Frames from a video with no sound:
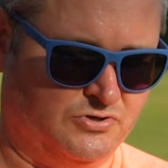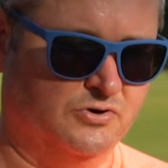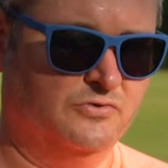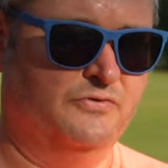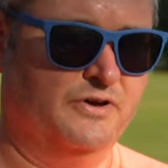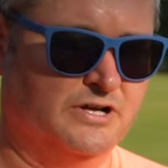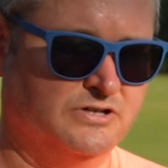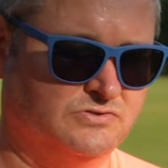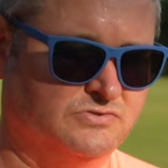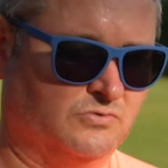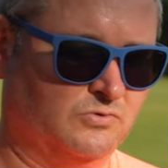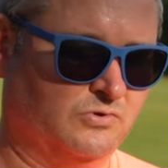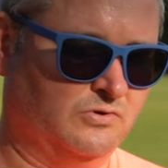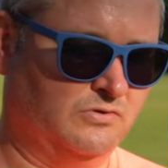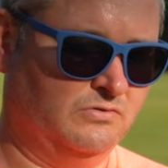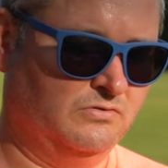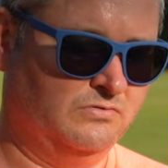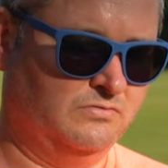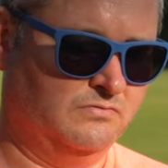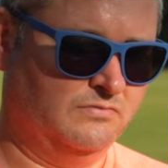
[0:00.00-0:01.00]
visual
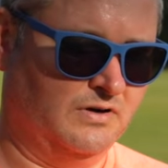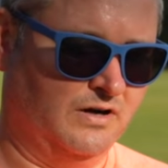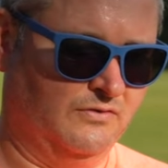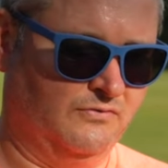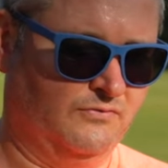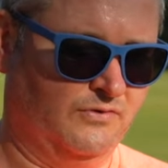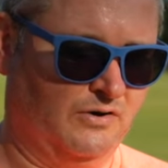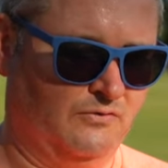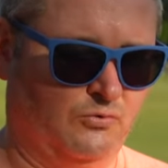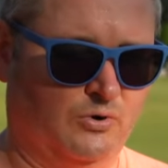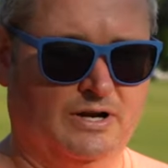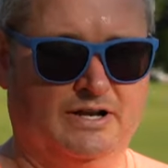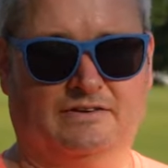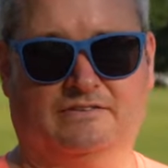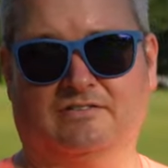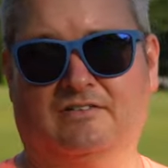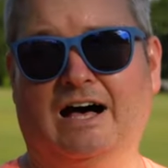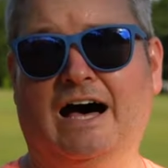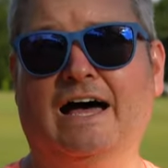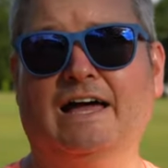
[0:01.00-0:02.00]
of what
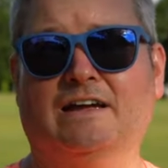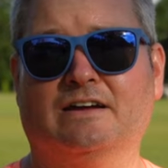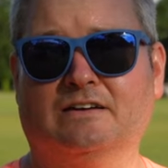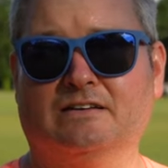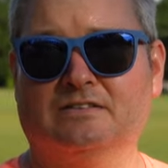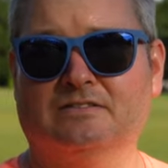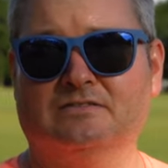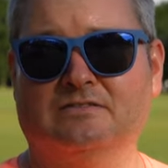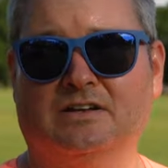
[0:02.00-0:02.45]
it's like,